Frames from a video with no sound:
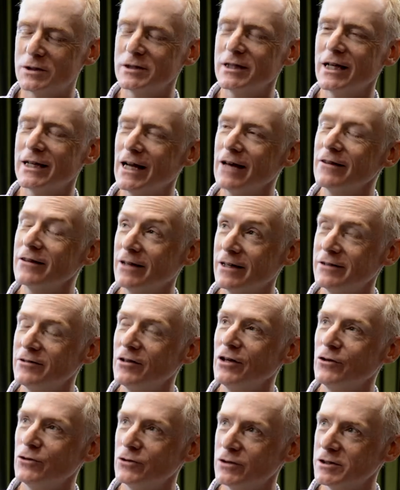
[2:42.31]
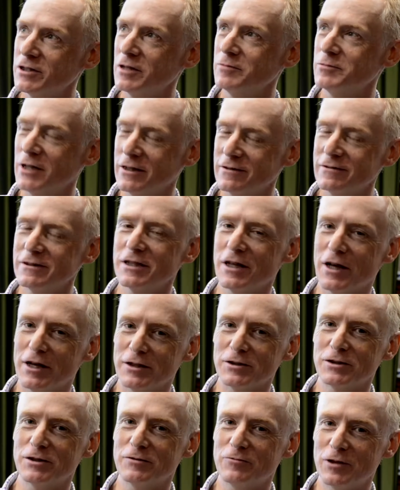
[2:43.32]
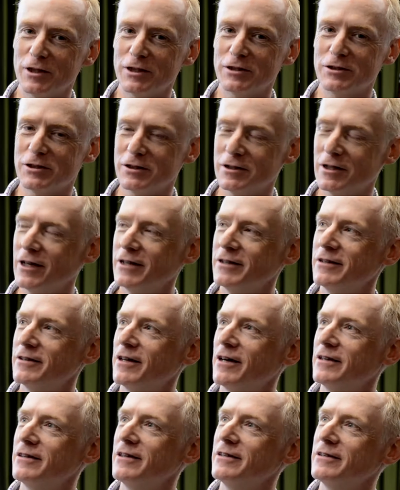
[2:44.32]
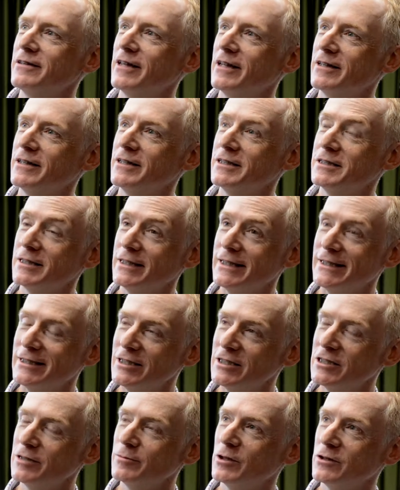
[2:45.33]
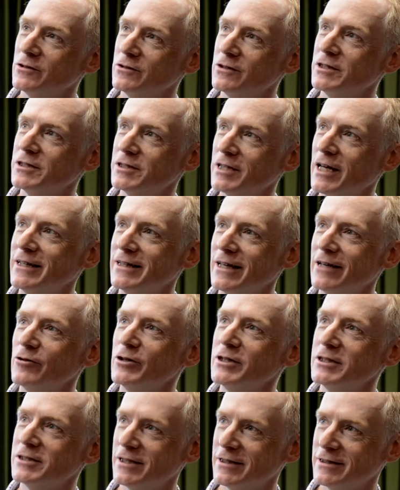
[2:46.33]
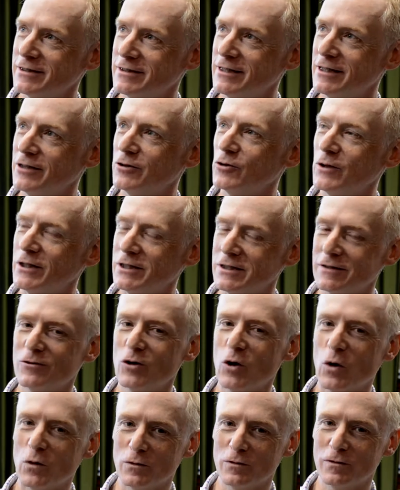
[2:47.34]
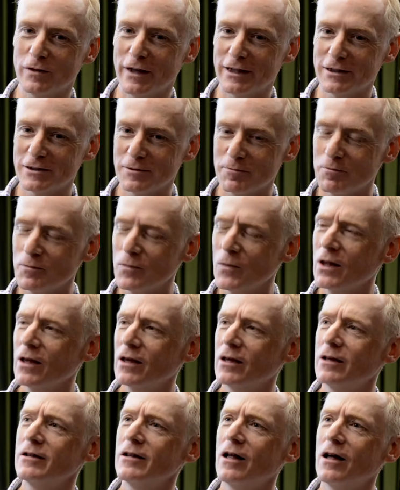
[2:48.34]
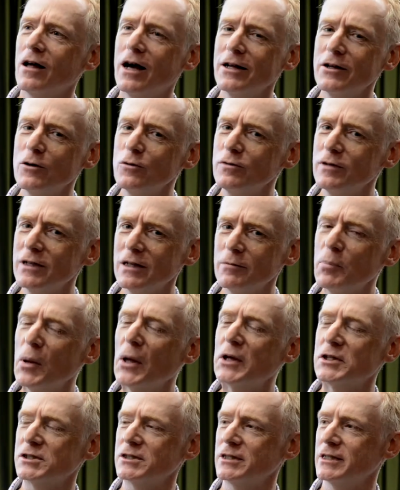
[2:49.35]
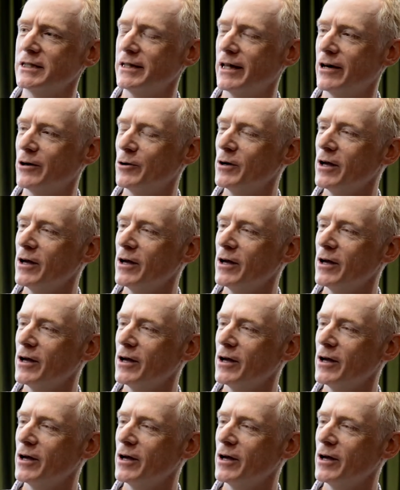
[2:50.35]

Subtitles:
Now that I teach the subject of science and religion, I think that it's legitimate to say there is degrees of conflict. I don't feel it personally, though.